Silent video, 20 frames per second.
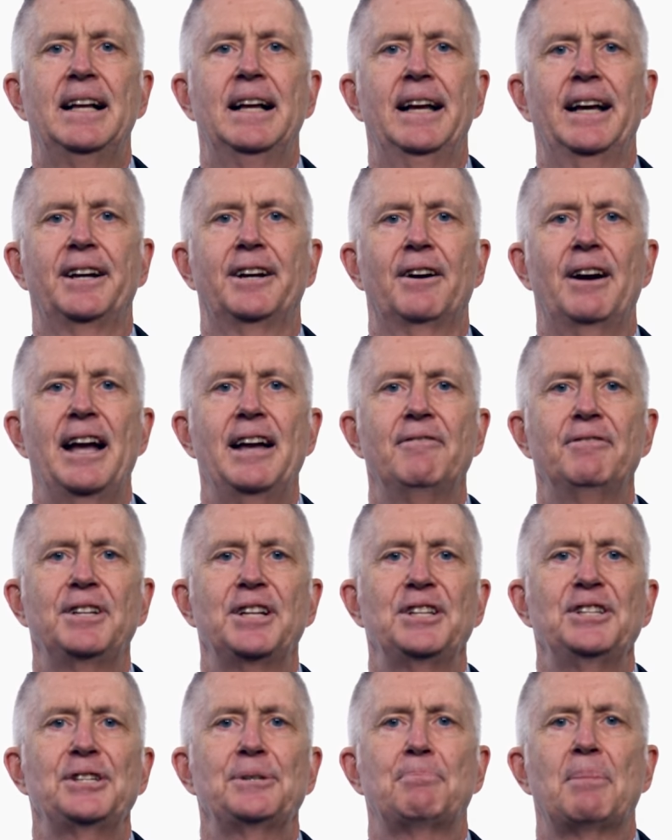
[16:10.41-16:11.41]
and are
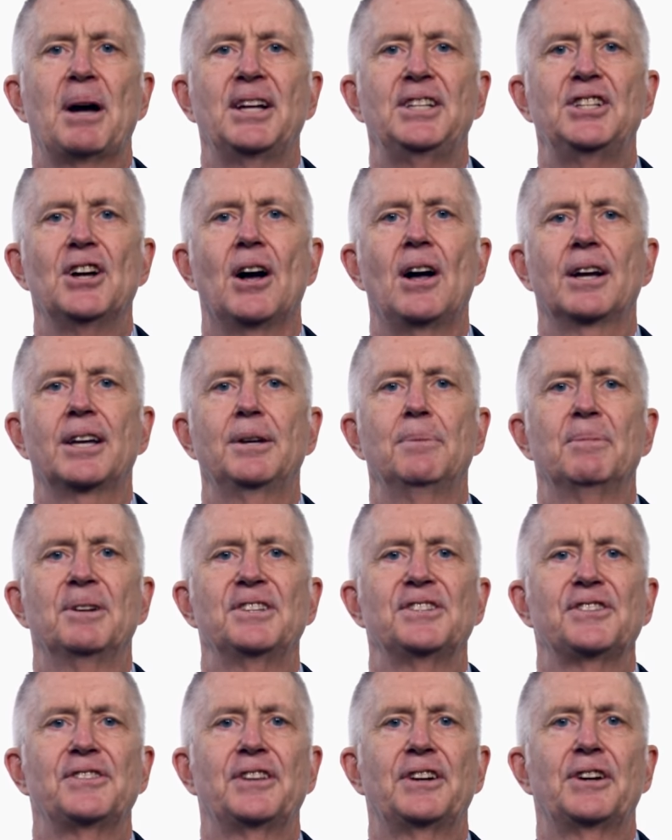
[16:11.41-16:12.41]
evidenced by
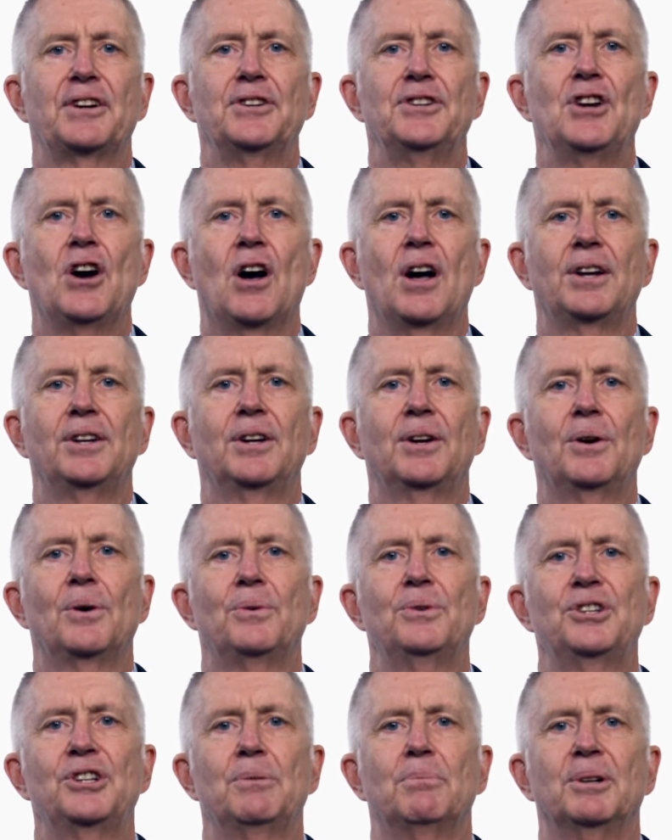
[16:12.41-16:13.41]
documents that are not
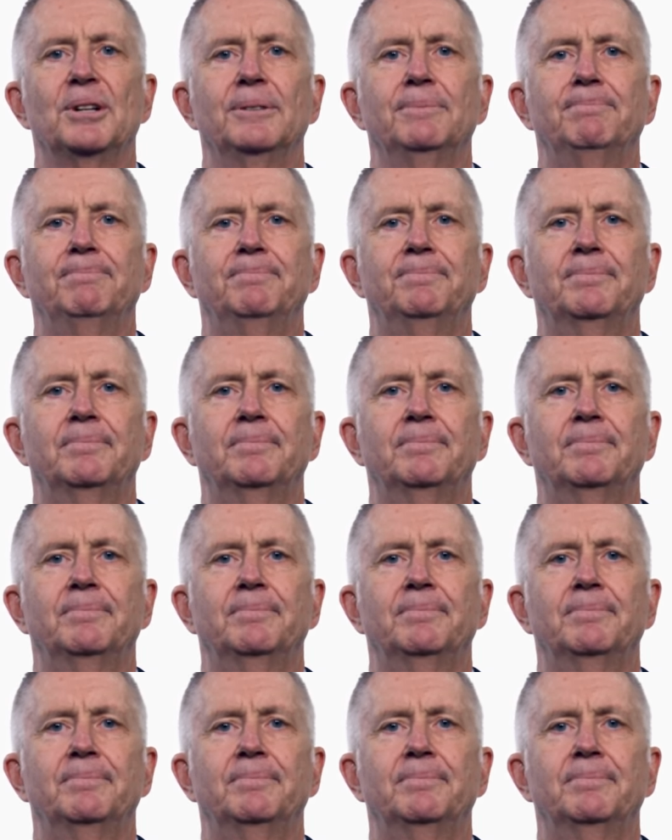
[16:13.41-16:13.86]
negotiable.